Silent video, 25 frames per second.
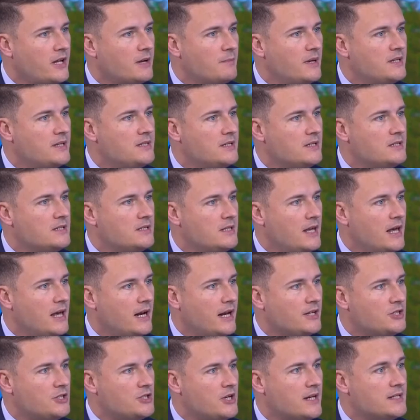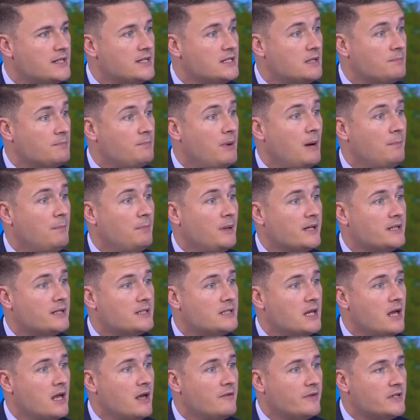committed to the NHS as a public
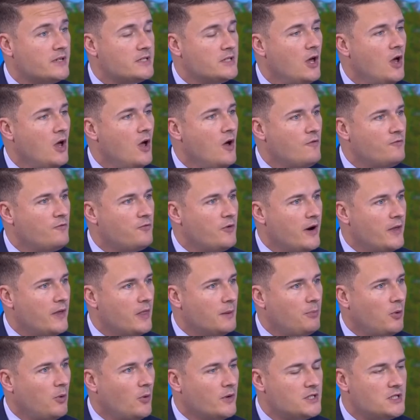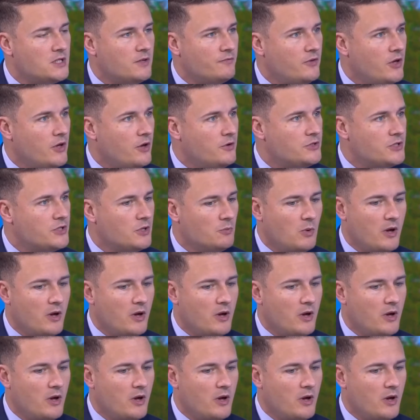service free at the point of use.